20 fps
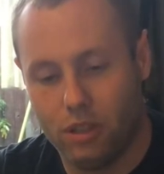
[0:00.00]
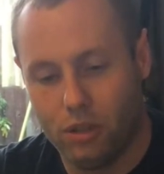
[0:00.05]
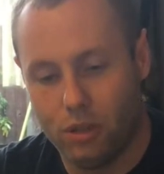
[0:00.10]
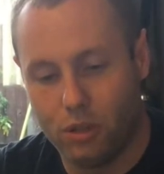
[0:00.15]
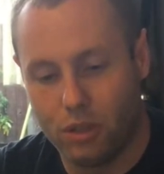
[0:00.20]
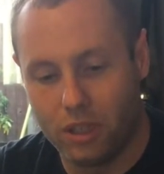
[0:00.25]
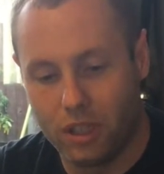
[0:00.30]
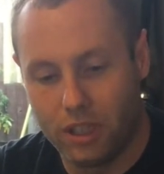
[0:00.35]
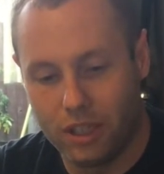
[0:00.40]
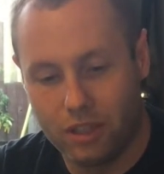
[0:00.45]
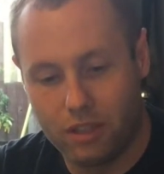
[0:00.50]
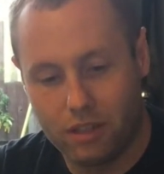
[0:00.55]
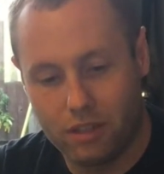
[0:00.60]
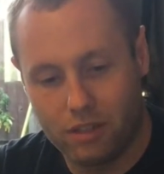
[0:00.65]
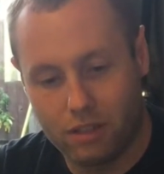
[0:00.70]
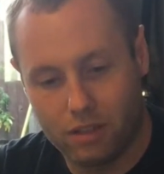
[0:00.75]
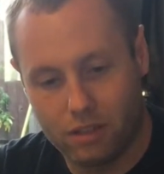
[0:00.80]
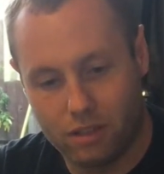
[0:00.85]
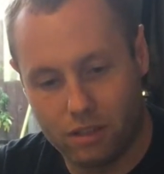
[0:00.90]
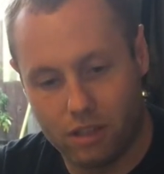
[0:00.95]
hooklink.
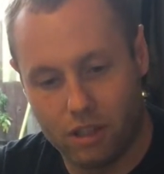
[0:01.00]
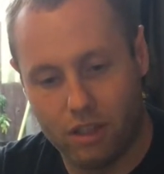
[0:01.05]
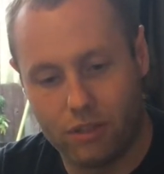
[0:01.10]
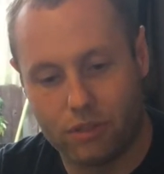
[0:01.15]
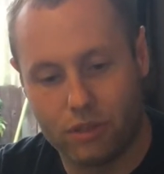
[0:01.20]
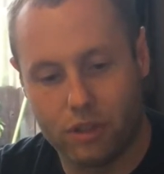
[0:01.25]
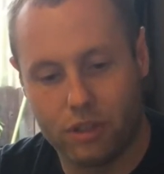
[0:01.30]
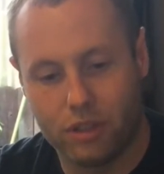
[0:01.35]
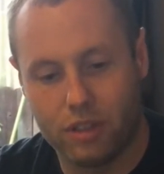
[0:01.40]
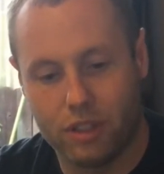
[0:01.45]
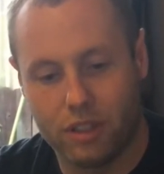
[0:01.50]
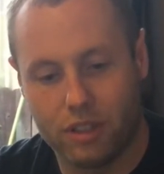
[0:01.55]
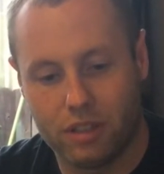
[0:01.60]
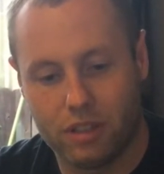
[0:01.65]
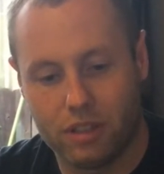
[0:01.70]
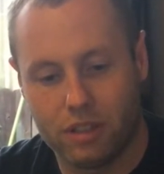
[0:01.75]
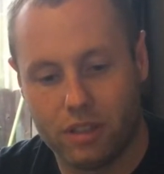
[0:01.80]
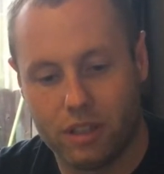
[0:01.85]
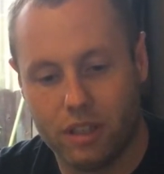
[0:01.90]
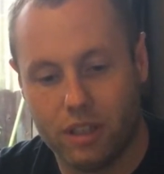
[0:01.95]
I've got
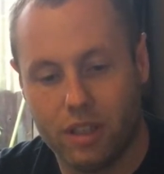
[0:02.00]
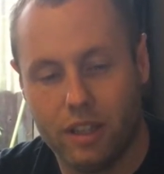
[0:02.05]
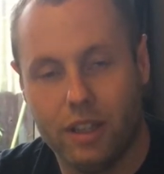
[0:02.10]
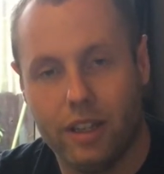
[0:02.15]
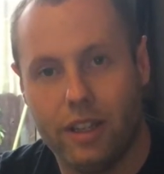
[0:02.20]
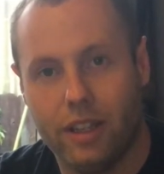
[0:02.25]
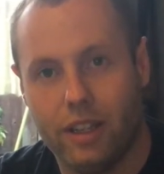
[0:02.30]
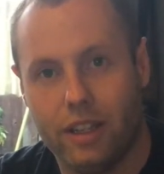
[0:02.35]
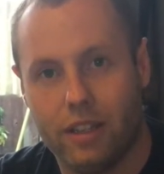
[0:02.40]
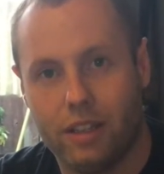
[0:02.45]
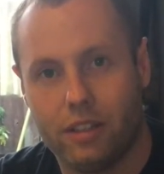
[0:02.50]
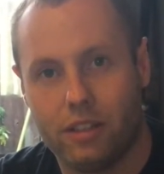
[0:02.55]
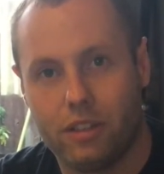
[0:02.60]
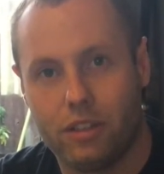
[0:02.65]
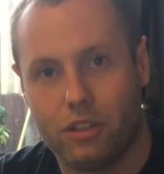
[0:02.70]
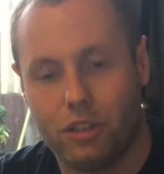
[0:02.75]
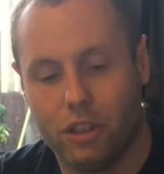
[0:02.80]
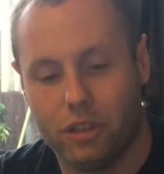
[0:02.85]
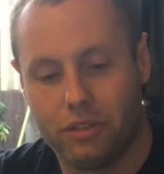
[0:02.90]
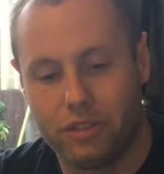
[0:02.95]
this
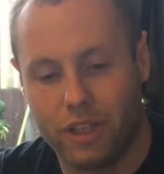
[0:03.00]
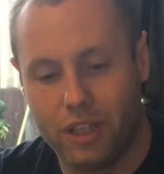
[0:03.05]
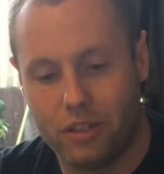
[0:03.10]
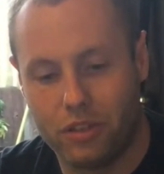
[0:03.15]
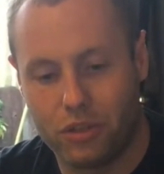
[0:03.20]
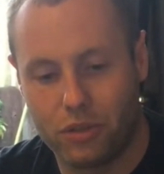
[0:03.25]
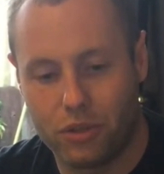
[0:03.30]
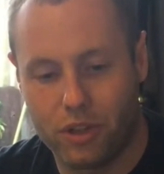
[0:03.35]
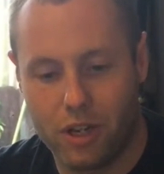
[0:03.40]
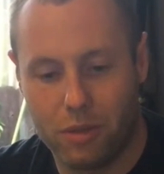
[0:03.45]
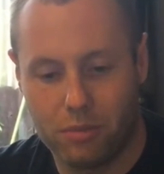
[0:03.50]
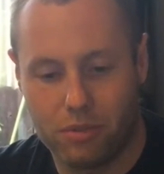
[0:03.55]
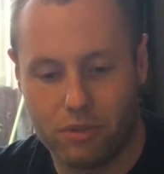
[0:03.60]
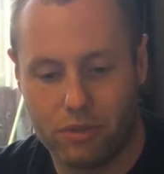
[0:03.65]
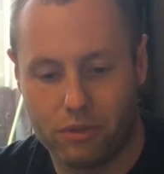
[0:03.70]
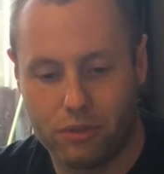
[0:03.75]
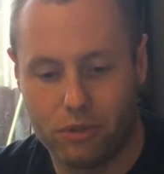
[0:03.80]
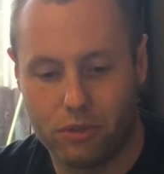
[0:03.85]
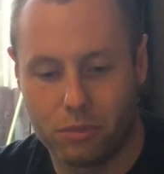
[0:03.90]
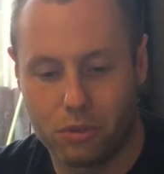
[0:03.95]
soft end trap
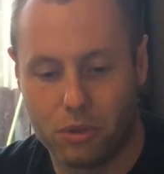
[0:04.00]
from